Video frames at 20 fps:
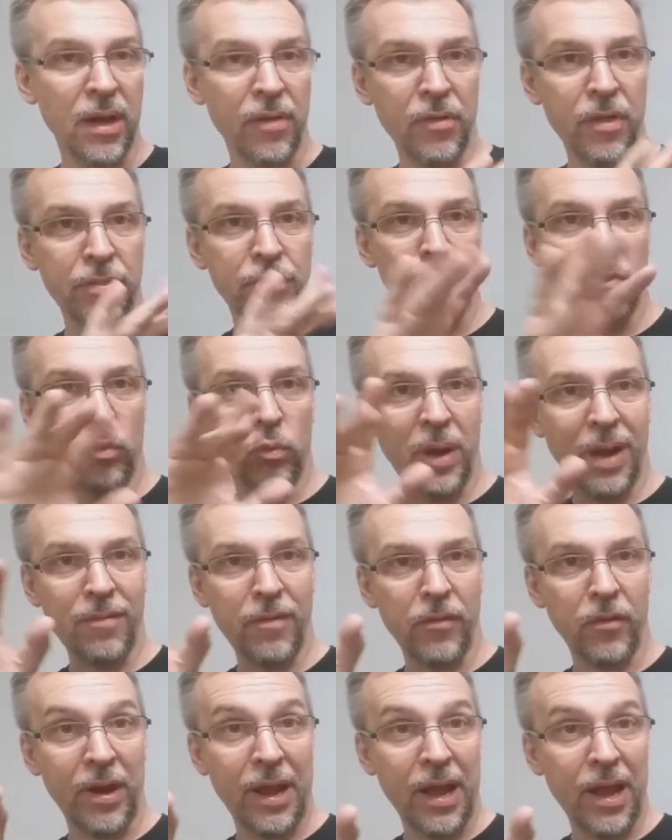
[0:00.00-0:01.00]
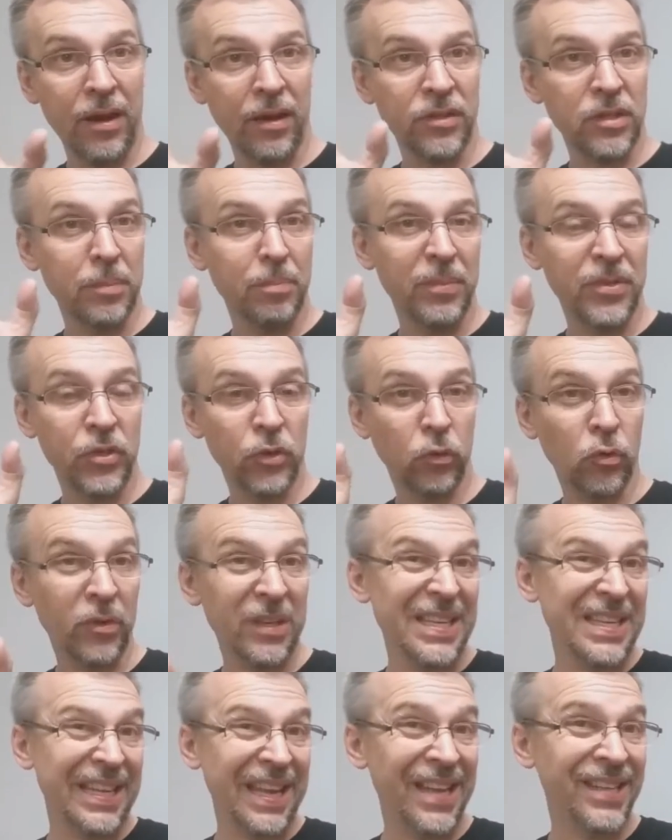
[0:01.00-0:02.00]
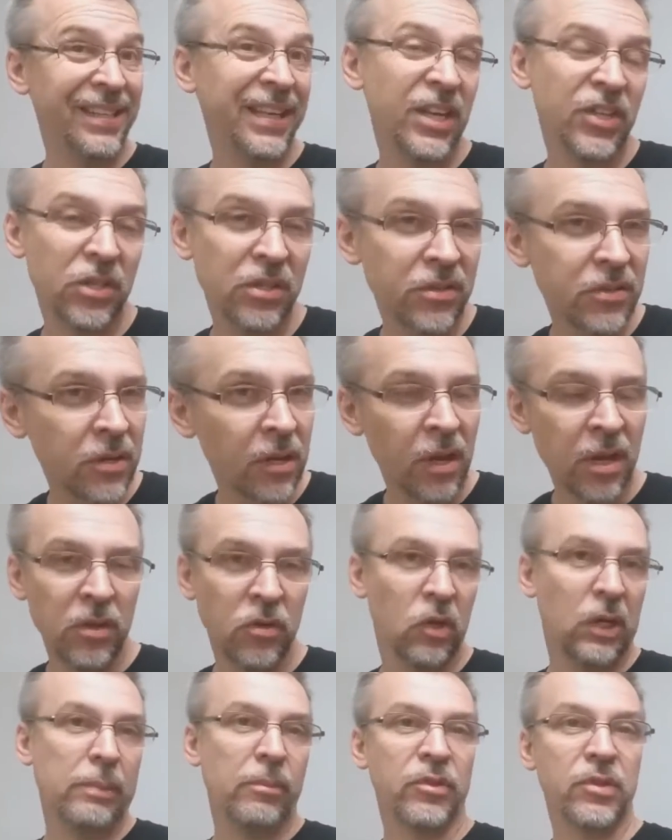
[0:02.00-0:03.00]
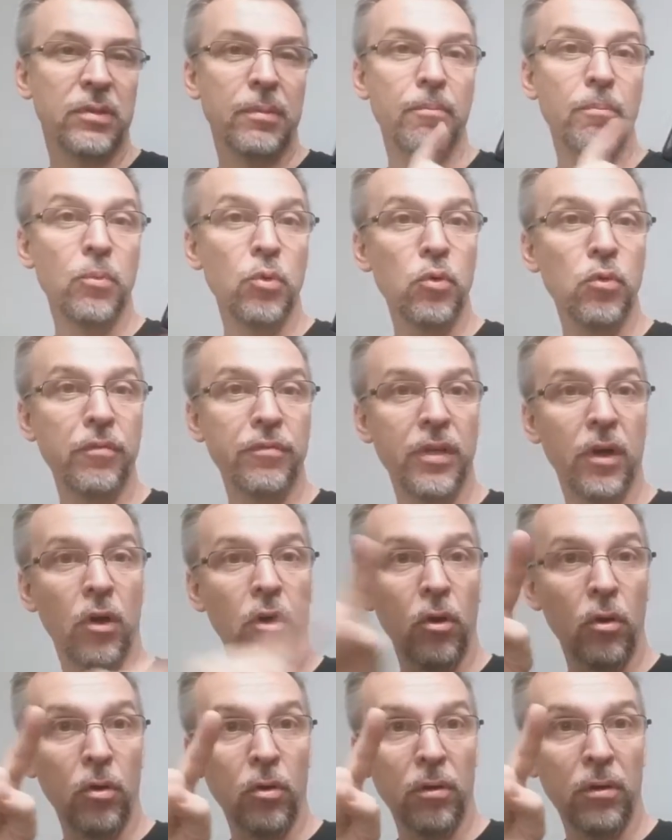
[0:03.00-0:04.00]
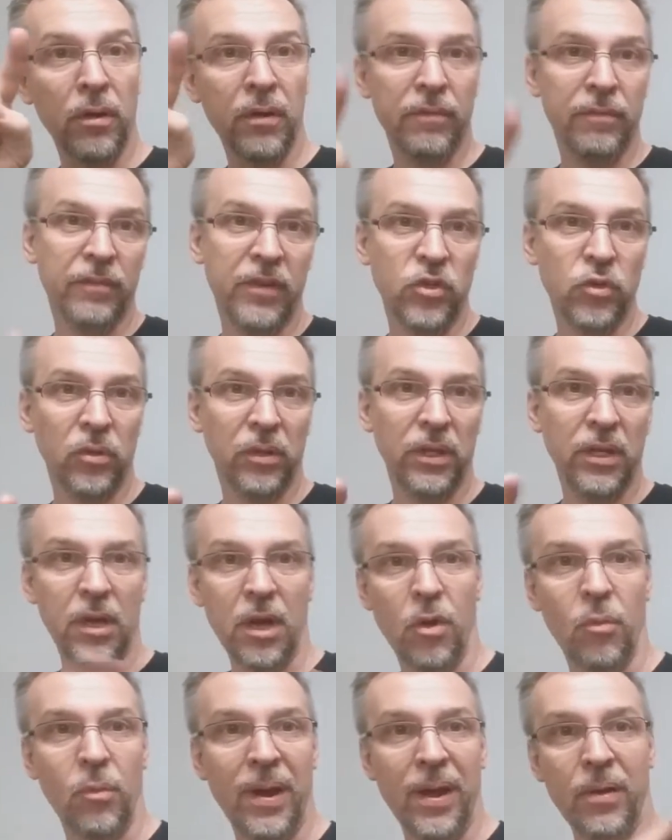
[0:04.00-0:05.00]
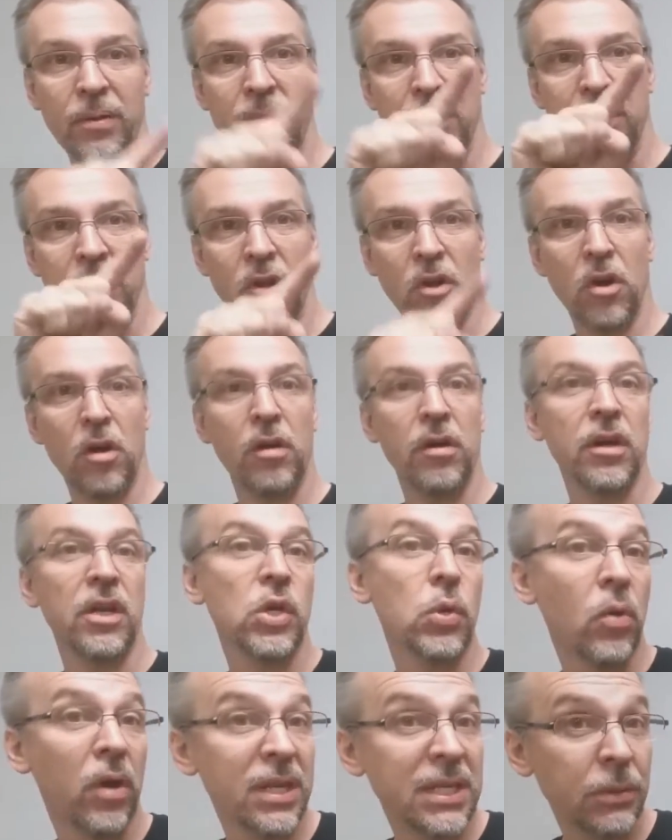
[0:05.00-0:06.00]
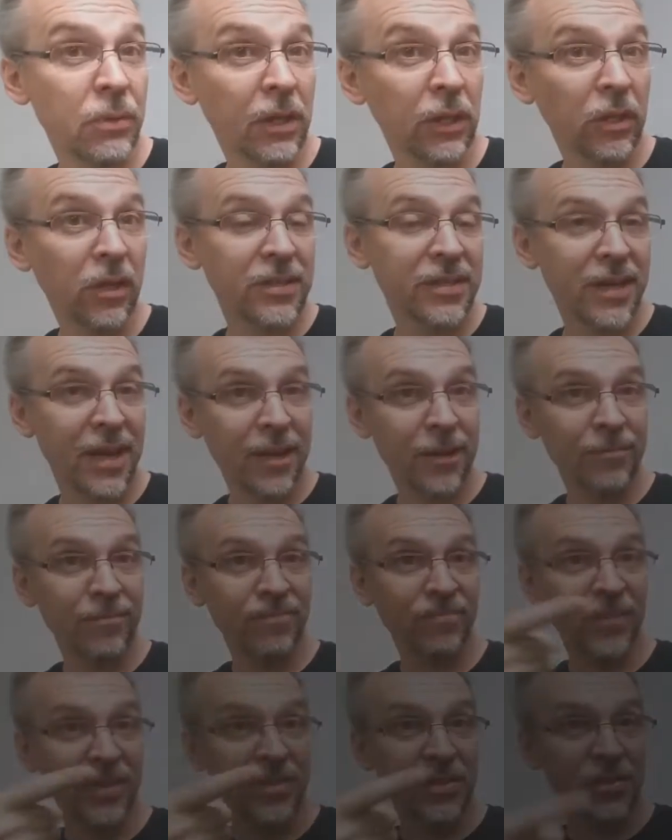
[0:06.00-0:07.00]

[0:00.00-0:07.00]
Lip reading: and then through the wave of your hand and some mystical incantations, you're able to move the hole visually around the card. You want to see what it looks like?